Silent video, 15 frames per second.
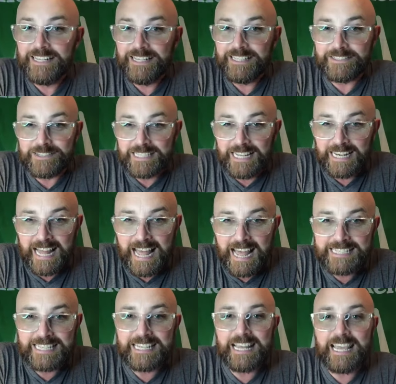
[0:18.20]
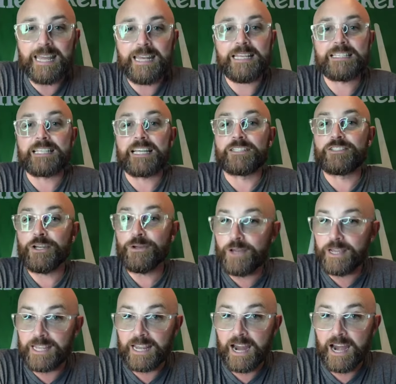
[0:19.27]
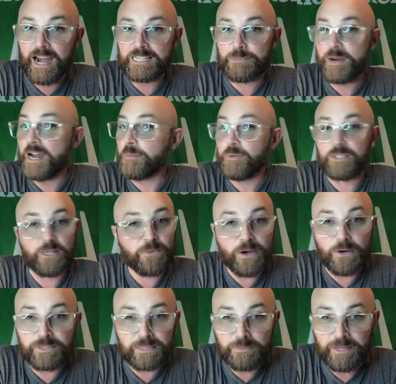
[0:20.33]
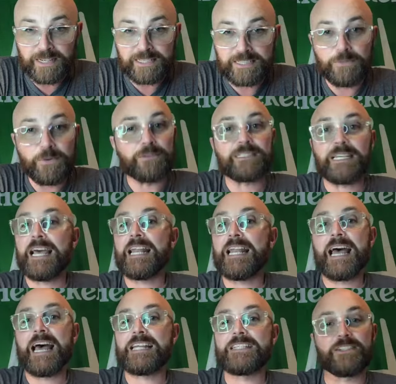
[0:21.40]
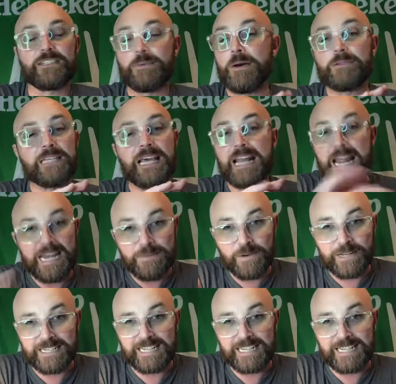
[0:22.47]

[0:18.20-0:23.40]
there's the lads and ladies that do like a Carlsberg, but they won't admit it. They won't tell lads or they won't tell anybody